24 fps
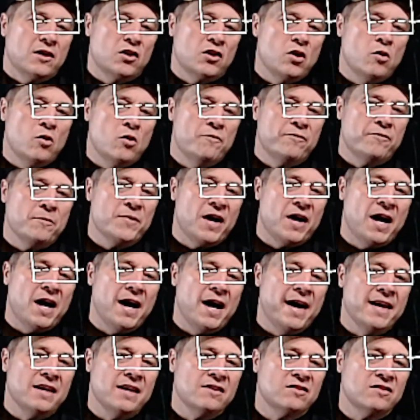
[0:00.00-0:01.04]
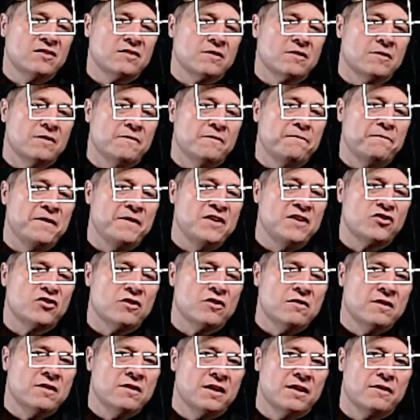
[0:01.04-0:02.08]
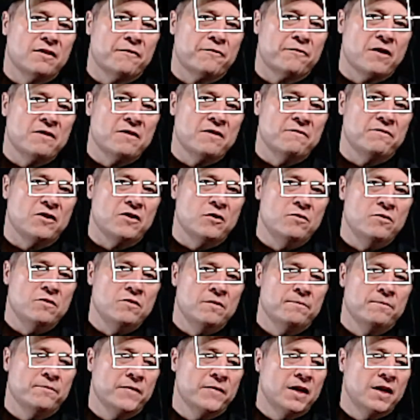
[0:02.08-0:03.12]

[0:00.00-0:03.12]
Go from the highest feature in the front view